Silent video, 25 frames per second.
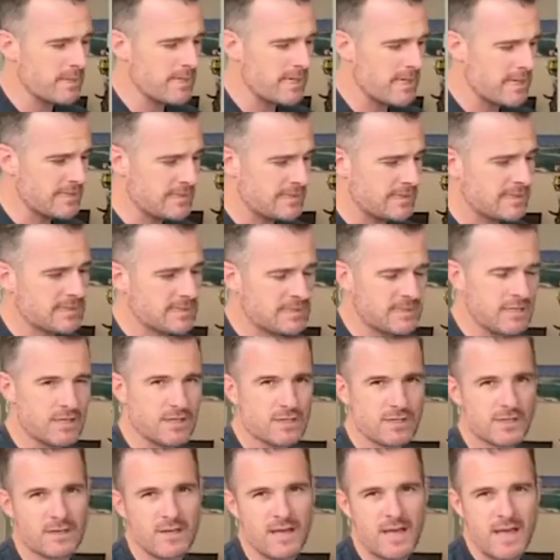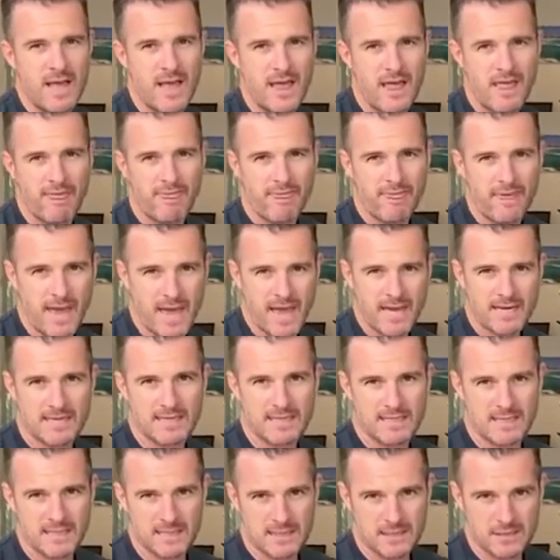McKenzie extension,
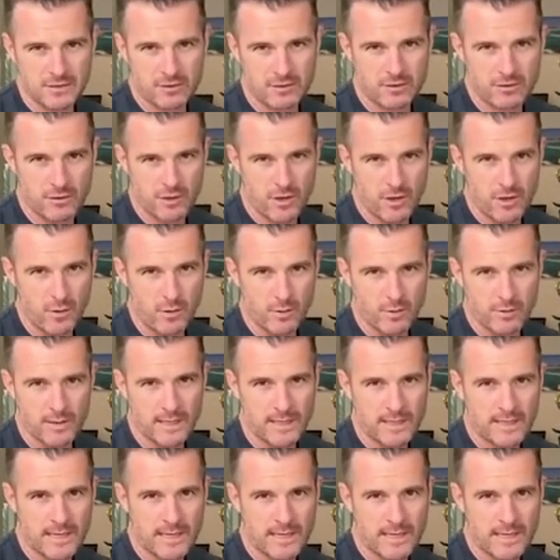that is gold.